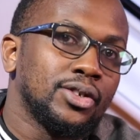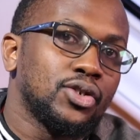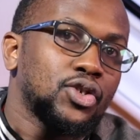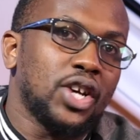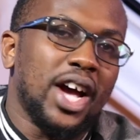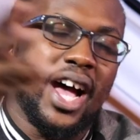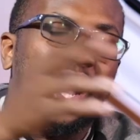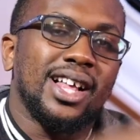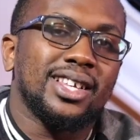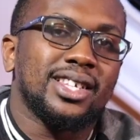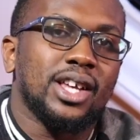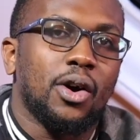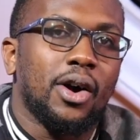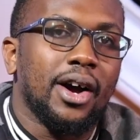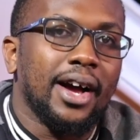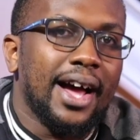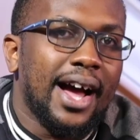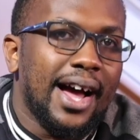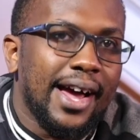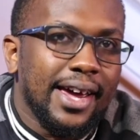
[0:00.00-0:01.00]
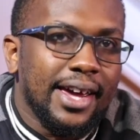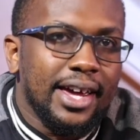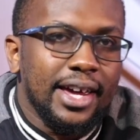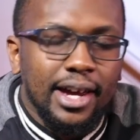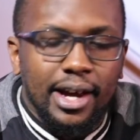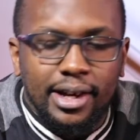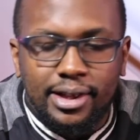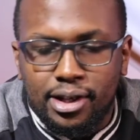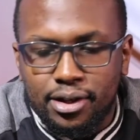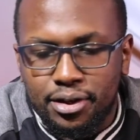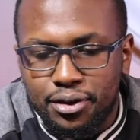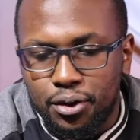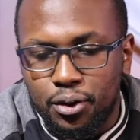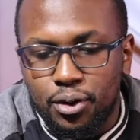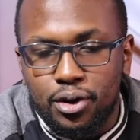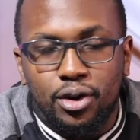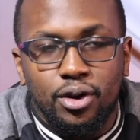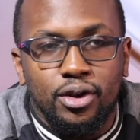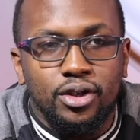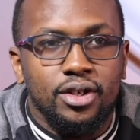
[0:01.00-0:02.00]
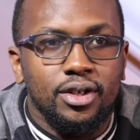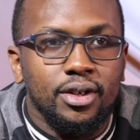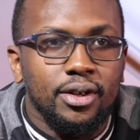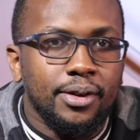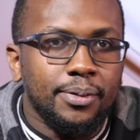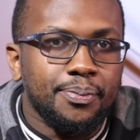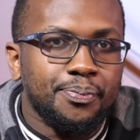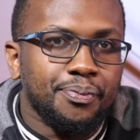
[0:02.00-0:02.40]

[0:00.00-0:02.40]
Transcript: Charles, our guy here at the studios,